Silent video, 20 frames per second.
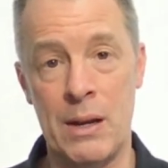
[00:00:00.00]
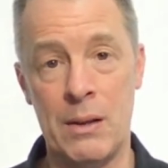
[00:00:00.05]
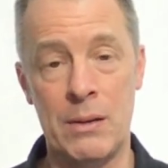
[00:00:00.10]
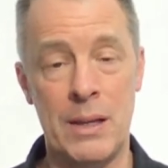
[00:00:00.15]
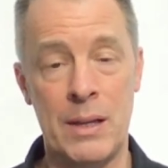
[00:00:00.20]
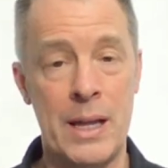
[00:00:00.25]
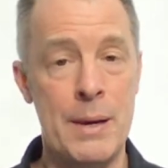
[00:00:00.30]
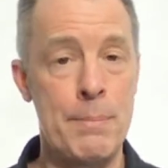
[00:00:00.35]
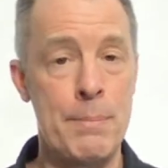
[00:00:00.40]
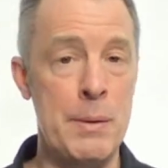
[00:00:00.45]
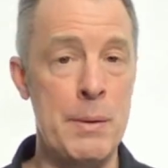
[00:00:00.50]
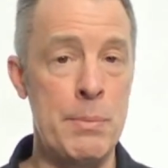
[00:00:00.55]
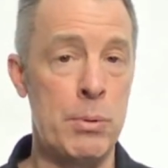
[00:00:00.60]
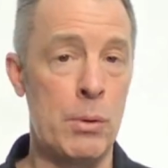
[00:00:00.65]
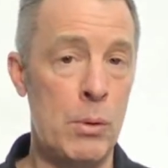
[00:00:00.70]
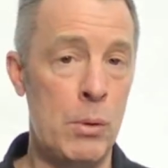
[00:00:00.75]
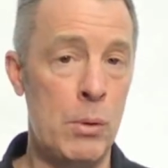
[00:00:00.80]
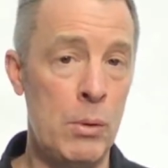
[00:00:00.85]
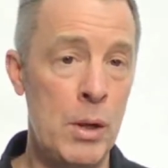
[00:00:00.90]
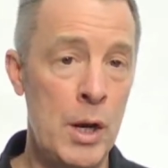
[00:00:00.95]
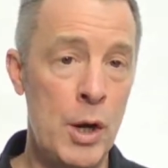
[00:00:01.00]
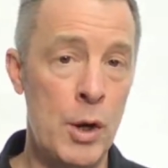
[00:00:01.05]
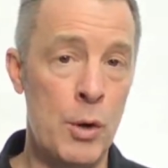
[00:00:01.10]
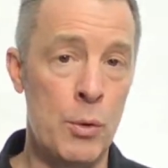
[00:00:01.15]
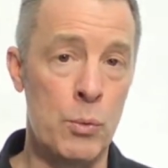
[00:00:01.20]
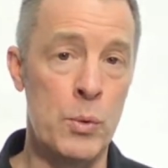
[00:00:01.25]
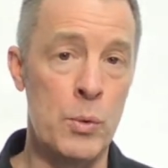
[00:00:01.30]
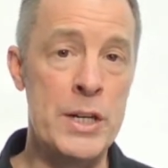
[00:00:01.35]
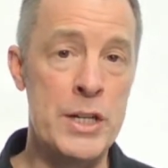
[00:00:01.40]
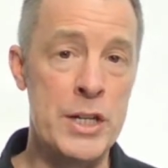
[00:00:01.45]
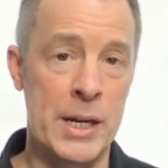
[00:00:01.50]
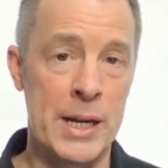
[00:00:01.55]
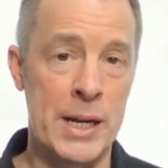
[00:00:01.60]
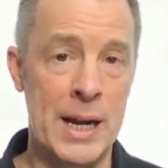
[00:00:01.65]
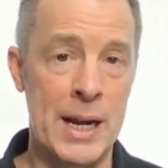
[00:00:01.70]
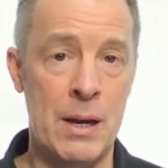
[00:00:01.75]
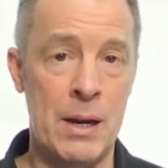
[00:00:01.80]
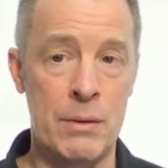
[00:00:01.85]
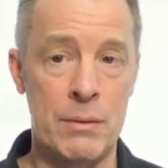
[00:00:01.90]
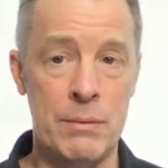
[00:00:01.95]
A lot of people reaching
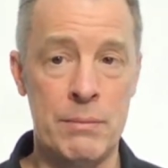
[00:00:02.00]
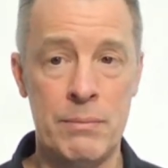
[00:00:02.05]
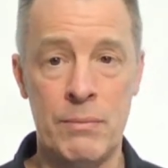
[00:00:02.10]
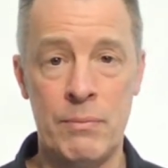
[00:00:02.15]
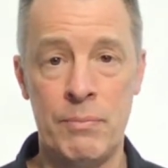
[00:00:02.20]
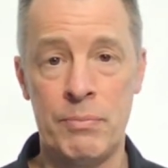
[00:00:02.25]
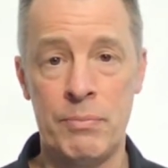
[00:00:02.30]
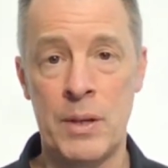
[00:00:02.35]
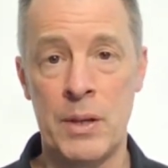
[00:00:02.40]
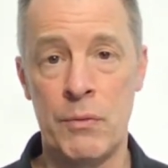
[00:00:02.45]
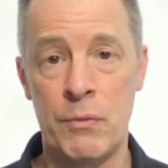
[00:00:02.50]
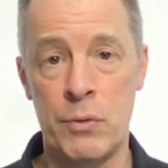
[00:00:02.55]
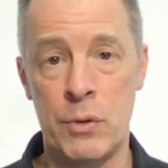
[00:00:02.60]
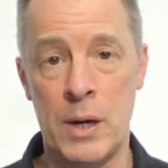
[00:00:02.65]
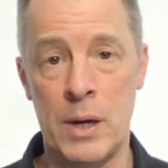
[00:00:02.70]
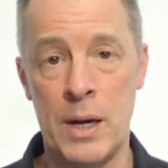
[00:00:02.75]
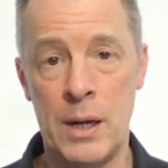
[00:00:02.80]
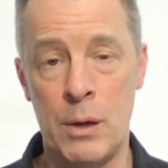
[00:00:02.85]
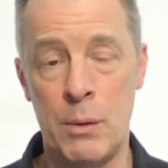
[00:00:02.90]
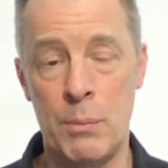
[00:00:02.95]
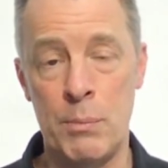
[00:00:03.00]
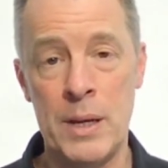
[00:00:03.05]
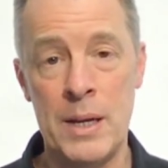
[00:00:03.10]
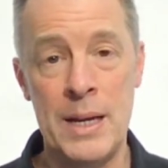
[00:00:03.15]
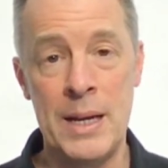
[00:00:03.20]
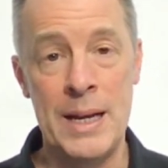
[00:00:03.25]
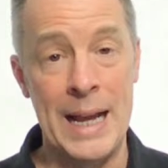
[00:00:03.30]
out for help.